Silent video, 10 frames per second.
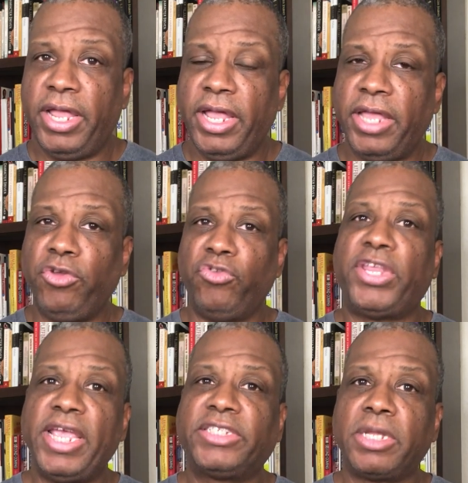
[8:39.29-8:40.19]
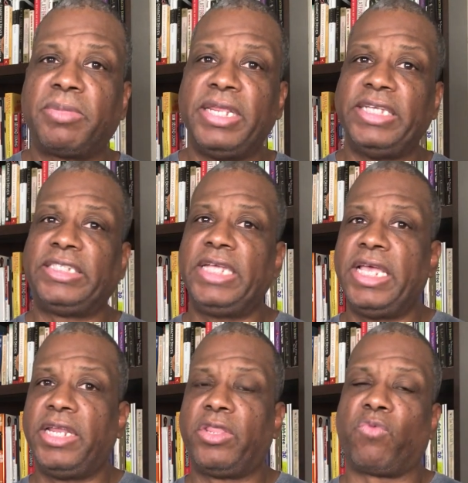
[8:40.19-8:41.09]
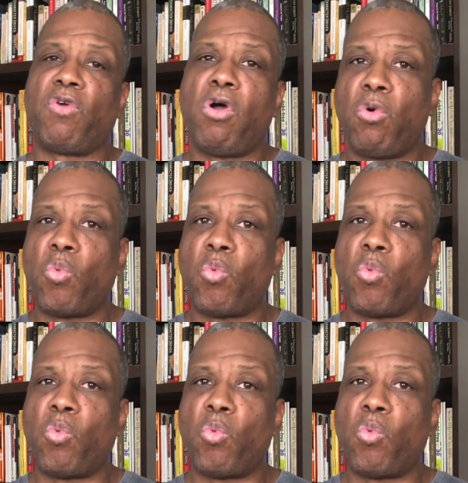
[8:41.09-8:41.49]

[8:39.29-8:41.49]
and you take something they said in the wrong